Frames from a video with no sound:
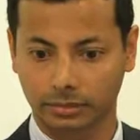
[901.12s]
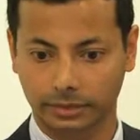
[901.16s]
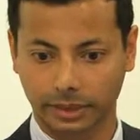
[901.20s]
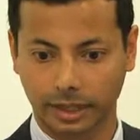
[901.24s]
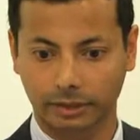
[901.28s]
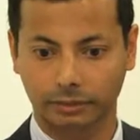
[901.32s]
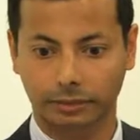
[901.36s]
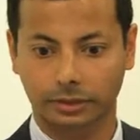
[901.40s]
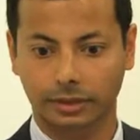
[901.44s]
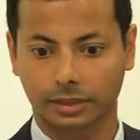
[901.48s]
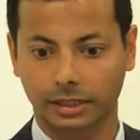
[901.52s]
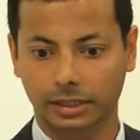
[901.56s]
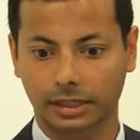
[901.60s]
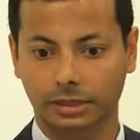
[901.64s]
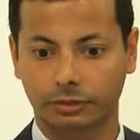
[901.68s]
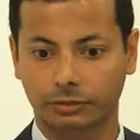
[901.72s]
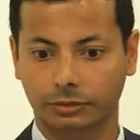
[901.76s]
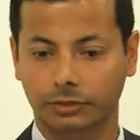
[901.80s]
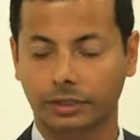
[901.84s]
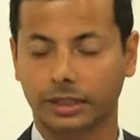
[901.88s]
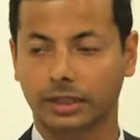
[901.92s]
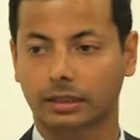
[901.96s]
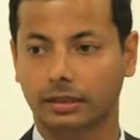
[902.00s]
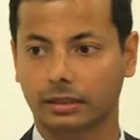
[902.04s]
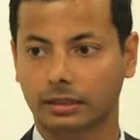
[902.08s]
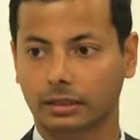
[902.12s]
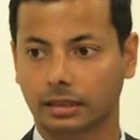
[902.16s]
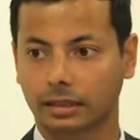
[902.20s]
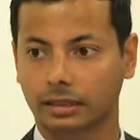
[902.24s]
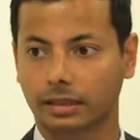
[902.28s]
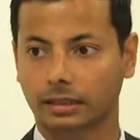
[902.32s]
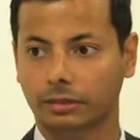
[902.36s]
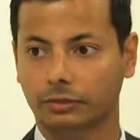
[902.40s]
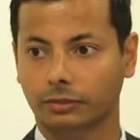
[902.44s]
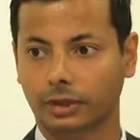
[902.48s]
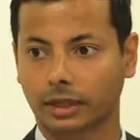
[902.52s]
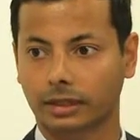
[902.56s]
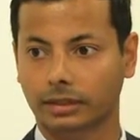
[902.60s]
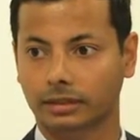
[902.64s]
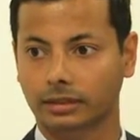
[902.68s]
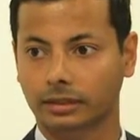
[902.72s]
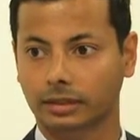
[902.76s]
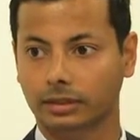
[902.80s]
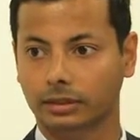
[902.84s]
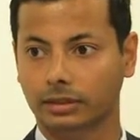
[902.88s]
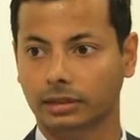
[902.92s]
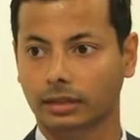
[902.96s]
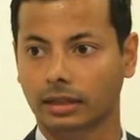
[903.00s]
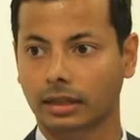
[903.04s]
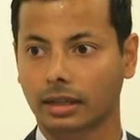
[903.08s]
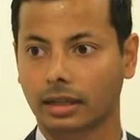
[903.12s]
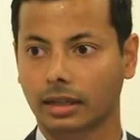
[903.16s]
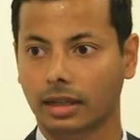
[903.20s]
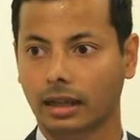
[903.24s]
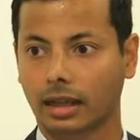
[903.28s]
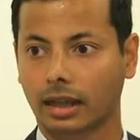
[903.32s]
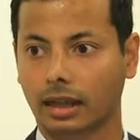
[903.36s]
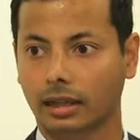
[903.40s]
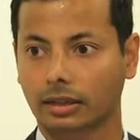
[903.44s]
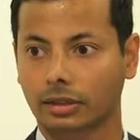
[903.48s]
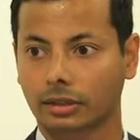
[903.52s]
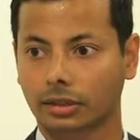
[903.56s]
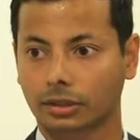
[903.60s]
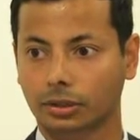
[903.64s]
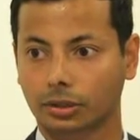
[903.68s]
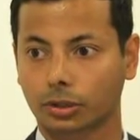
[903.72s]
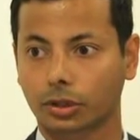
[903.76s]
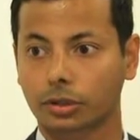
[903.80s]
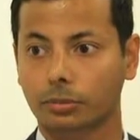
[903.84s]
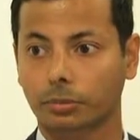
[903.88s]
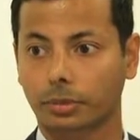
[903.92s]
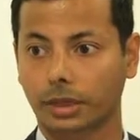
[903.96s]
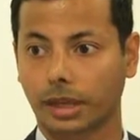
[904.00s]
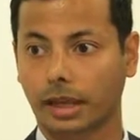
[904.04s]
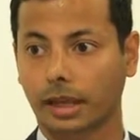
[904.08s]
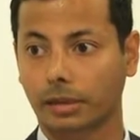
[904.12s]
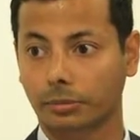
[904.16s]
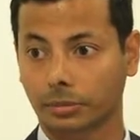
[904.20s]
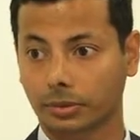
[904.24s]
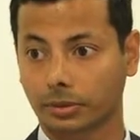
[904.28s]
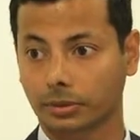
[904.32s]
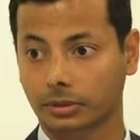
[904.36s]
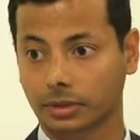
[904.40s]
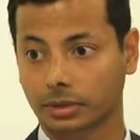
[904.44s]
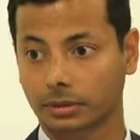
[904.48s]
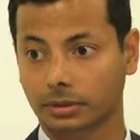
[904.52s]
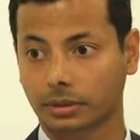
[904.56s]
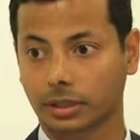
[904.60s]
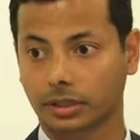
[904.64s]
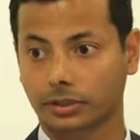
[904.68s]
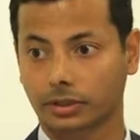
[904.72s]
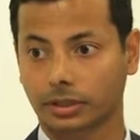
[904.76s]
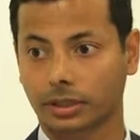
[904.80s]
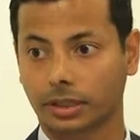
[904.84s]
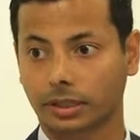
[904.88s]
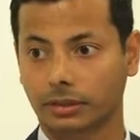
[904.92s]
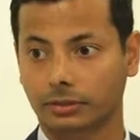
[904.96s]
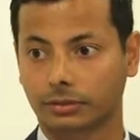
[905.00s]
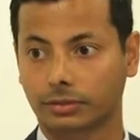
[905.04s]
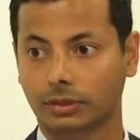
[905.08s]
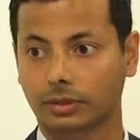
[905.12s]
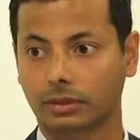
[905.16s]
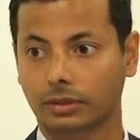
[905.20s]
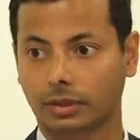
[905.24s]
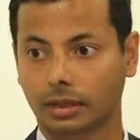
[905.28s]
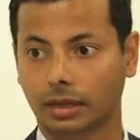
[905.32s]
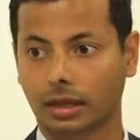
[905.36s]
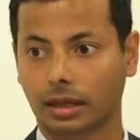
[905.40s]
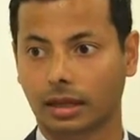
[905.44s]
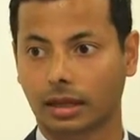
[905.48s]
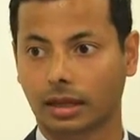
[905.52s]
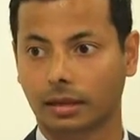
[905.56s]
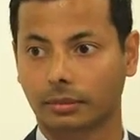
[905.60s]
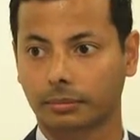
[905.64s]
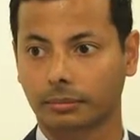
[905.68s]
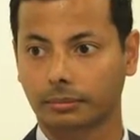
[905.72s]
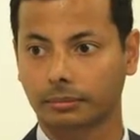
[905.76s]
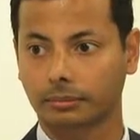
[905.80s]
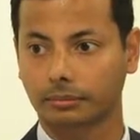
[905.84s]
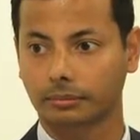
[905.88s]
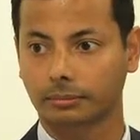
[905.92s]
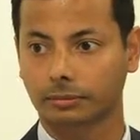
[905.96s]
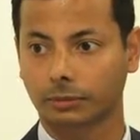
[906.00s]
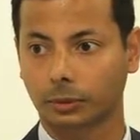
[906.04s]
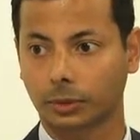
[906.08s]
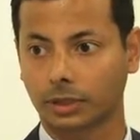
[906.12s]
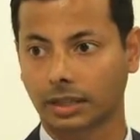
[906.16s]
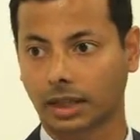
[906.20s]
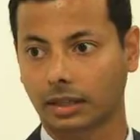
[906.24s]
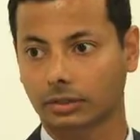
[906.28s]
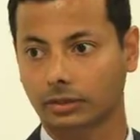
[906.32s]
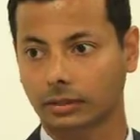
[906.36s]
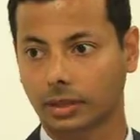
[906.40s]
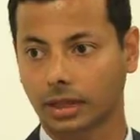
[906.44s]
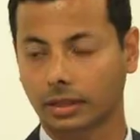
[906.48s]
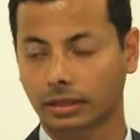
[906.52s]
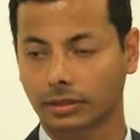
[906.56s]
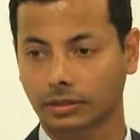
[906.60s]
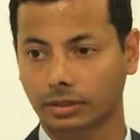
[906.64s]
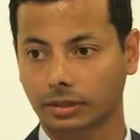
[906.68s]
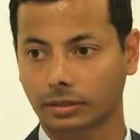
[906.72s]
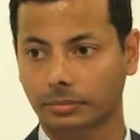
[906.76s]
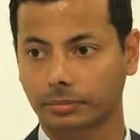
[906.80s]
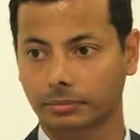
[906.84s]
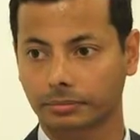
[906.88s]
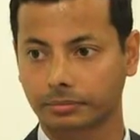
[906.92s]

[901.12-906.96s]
definitely feel that investors should be able to achieve with our strategy.